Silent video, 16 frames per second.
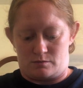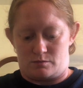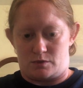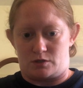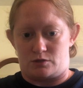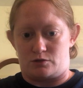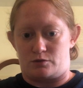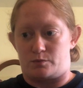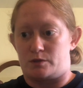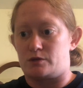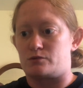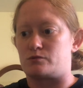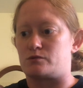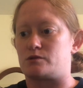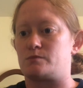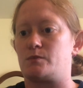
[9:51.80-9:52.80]
Make sure we
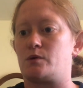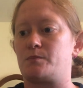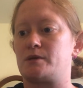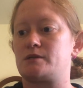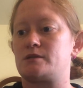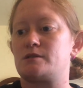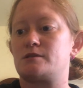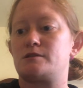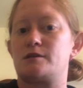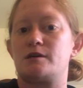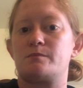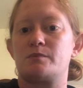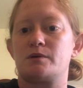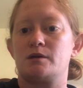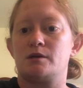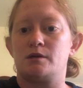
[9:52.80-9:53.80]
use small pieces of
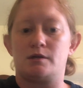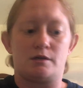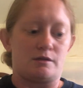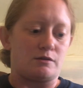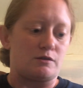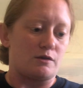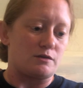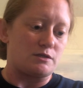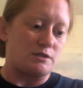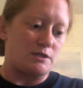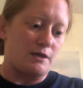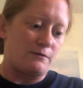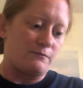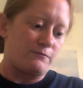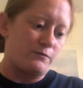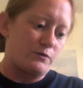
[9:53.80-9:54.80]
tape. The
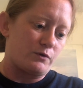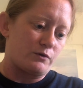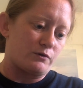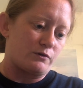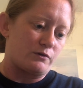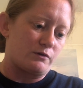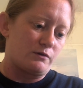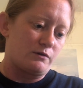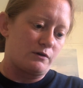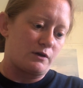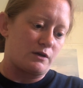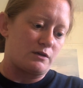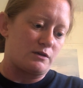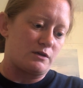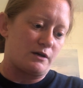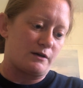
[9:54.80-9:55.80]
tin foil
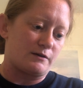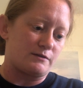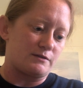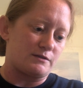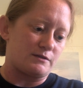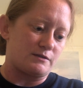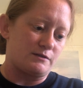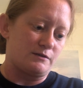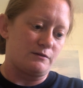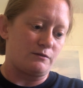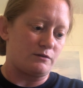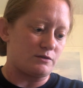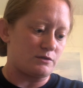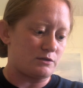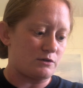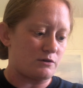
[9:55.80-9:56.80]
conducts
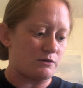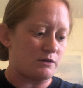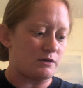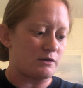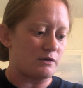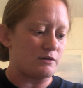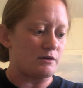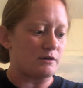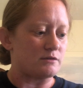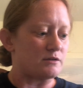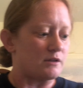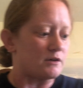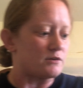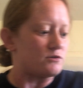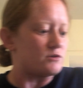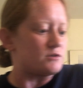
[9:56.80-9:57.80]
the circuit, conducts the
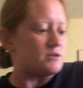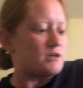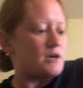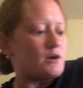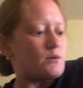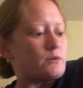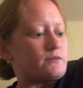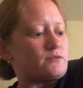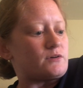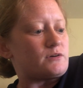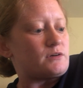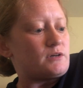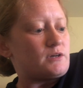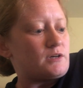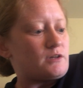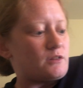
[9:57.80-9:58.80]
electricity. However,
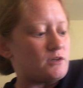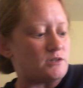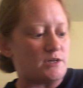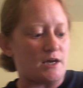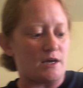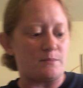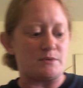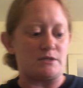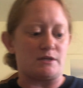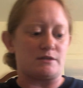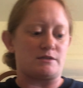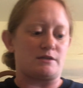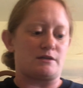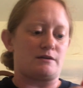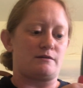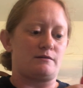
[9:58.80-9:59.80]
the tape
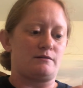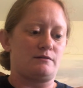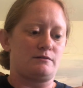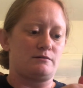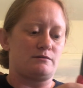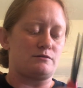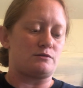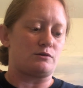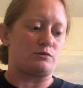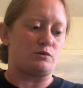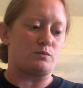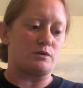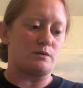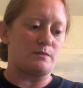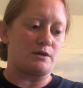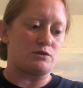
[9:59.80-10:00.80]
doesn't. So you
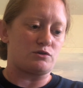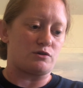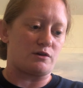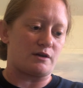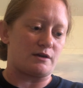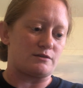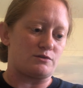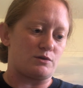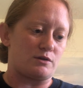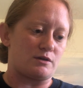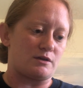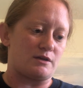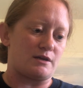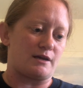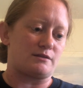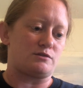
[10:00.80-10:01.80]
want to make sure as you
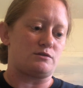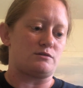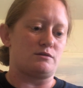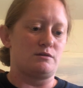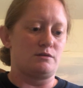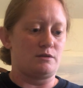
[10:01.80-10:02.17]
connect